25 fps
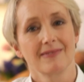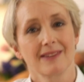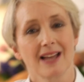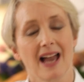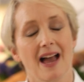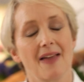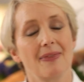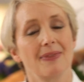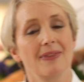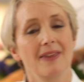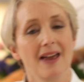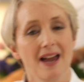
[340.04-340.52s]

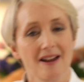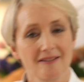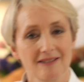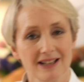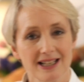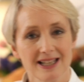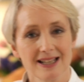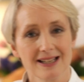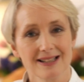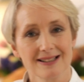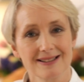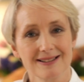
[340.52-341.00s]
And there
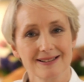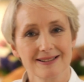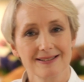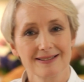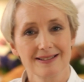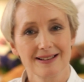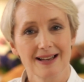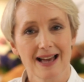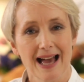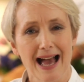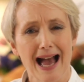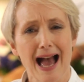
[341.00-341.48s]
it is,
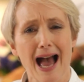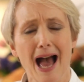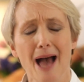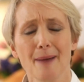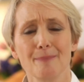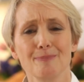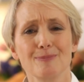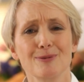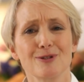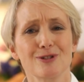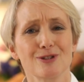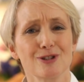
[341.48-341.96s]

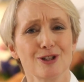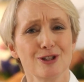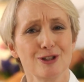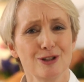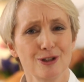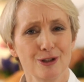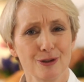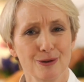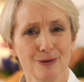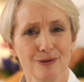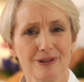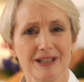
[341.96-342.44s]

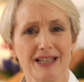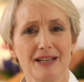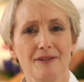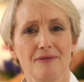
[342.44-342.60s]
absolutely